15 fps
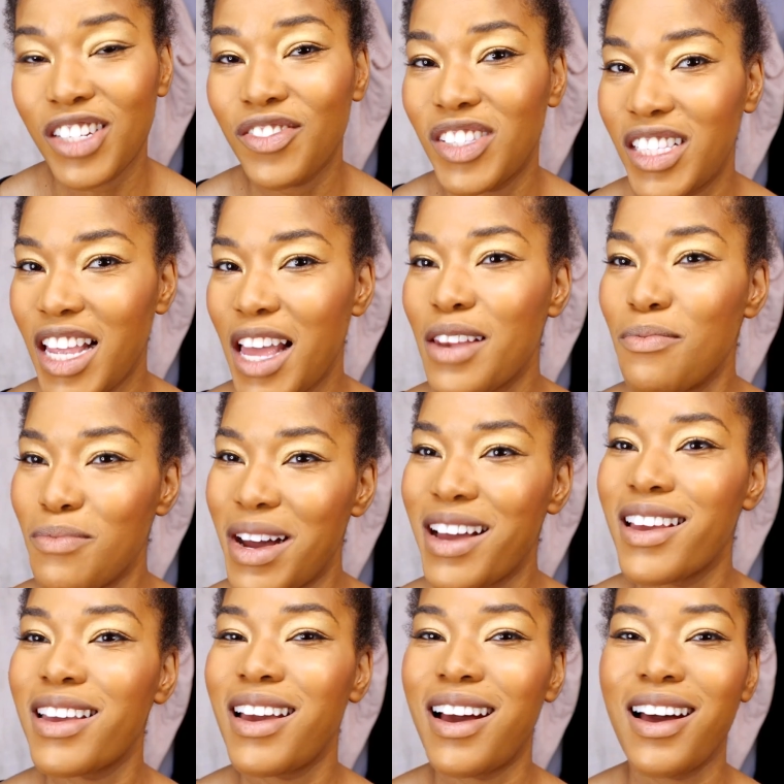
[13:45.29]
set
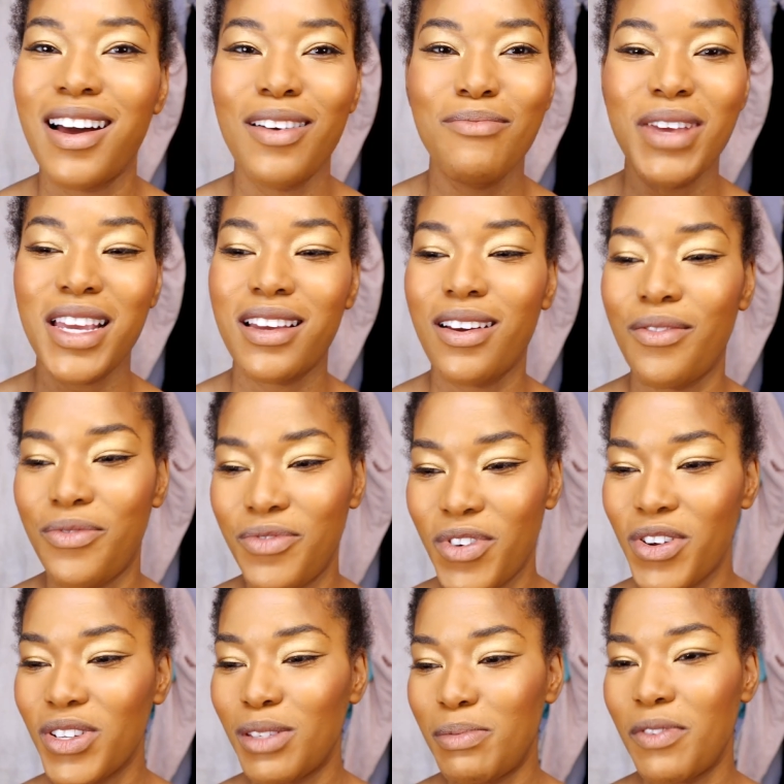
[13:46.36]
my makeup
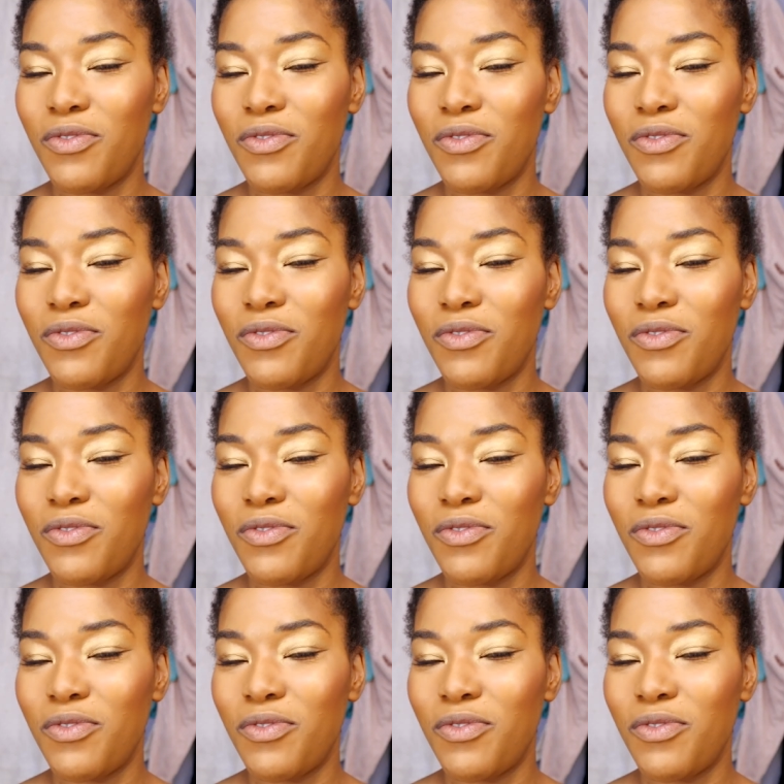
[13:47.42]
first